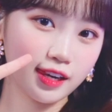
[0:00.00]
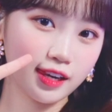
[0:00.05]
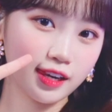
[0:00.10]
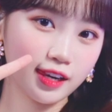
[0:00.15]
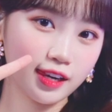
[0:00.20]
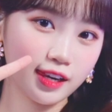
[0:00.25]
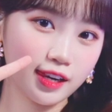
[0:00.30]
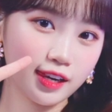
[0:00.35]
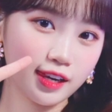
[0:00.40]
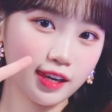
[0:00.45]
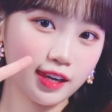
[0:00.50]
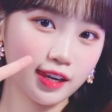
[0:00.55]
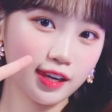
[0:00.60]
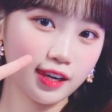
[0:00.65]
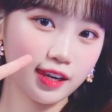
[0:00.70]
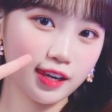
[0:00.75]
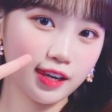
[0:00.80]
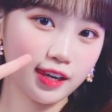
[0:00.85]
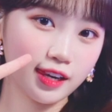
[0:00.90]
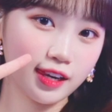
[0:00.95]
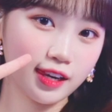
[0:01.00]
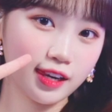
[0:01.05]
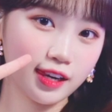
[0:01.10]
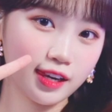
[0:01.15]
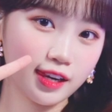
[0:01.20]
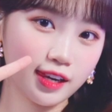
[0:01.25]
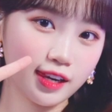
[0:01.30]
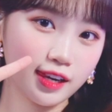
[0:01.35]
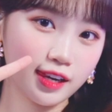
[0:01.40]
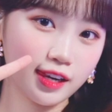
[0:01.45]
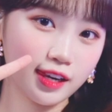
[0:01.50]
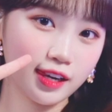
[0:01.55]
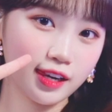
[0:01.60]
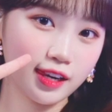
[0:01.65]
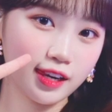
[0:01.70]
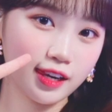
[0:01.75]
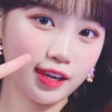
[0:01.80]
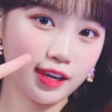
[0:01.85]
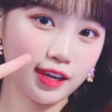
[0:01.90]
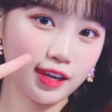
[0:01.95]

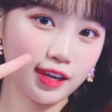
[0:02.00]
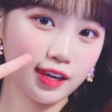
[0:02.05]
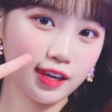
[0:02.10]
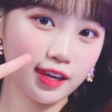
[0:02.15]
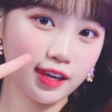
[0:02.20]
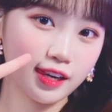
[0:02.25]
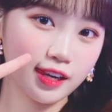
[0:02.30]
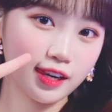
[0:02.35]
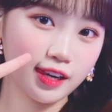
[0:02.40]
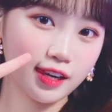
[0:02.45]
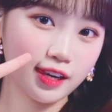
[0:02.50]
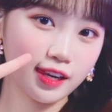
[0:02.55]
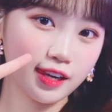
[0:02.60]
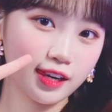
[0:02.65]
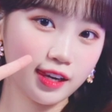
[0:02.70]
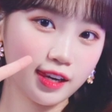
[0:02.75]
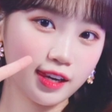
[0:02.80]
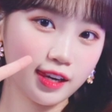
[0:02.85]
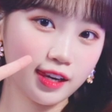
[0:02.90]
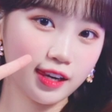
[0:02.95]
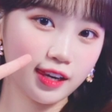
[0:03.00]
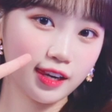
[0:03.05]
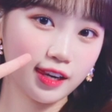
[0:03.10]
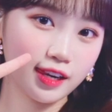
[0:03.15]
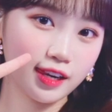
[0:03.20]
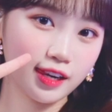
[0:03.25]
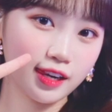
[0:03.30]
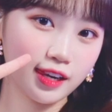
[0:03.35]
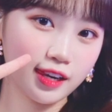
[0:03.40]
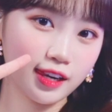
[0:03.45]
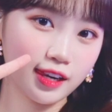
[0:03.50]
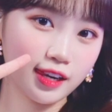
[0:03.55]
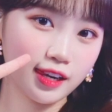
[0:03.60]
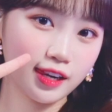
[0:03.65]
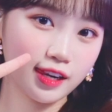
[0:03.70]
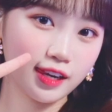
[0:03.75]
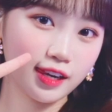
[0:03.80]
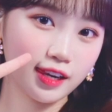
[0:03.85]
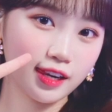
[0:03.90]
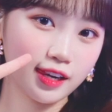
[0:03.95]

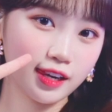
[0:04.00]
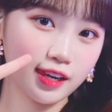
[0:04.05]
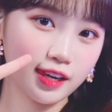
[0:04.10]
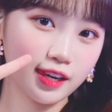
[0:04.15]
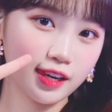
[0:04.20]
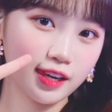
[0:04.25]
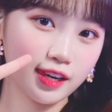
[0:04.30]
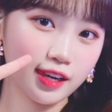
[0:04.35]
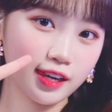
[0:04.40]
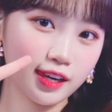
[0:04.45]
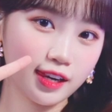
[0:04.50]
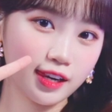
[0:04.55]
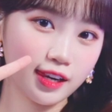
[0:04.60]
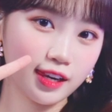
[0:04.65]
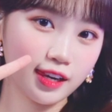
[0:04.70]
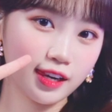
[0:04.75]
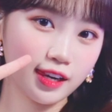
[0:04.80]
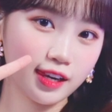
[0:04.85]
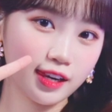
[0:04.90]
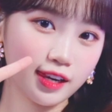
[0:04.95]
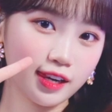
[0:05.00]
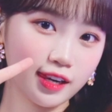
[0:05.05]
[no speech]